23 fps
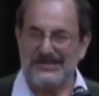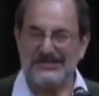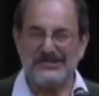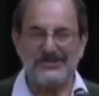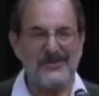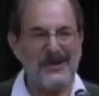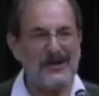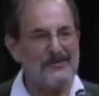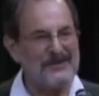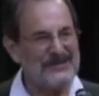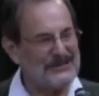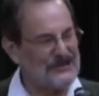
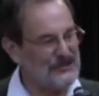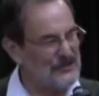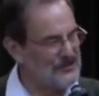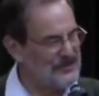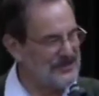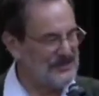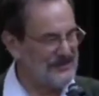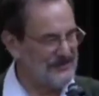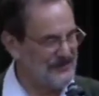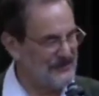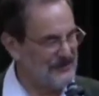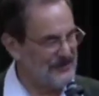So I went
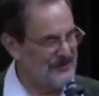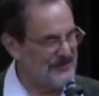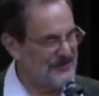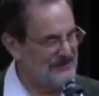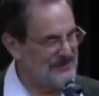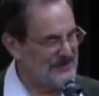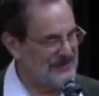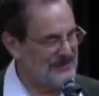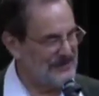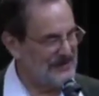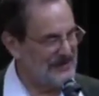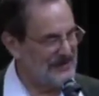looking for
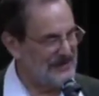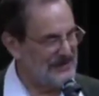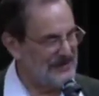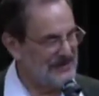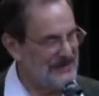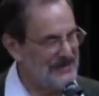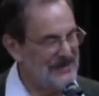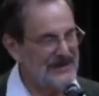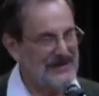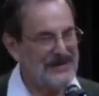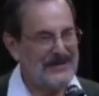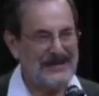them again.